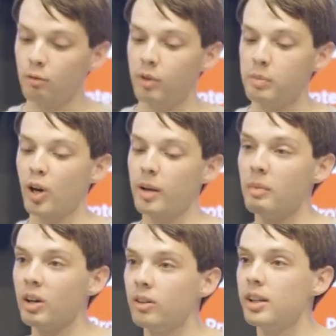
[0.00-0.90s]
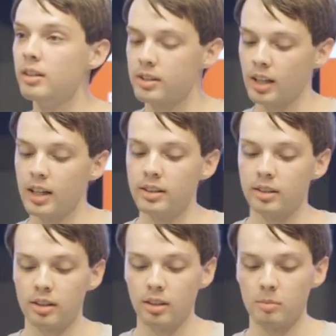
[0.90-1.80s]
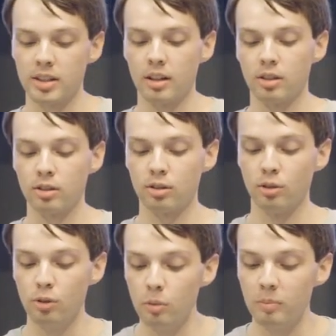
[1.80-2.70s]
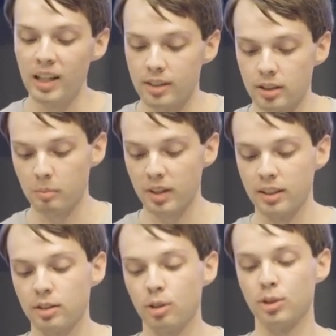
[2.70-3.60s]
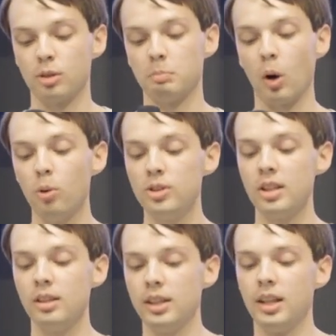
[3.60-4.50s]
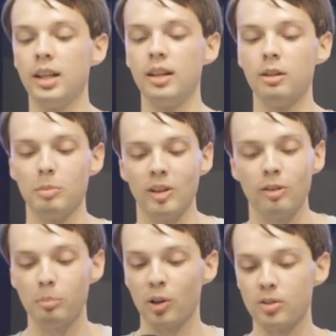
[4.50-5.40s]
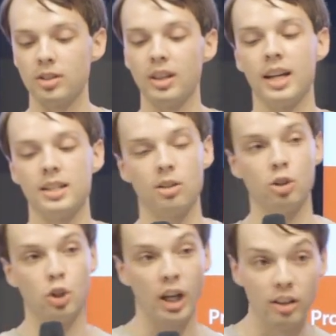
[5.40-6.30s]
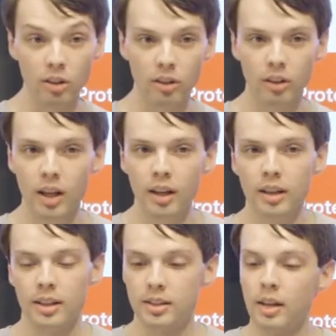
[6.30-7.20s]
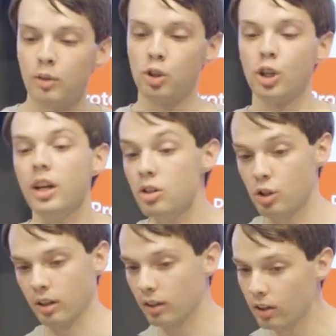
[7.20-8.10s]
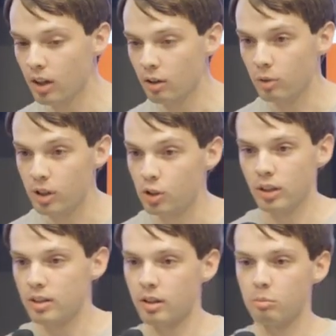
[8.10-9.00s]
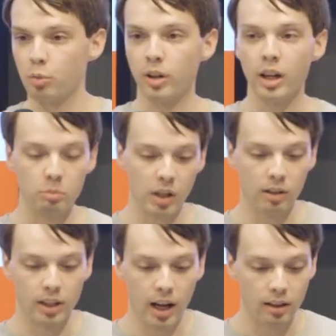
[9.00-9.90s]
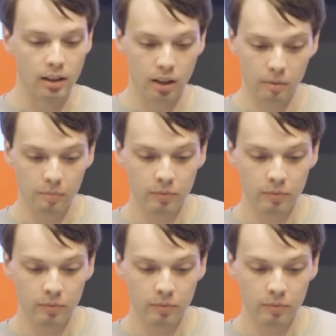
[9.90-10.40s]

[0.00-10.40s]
we primarily design systems that assume that something so supposedly innate about a person as their gender is never changing, which isn't borne out by reality.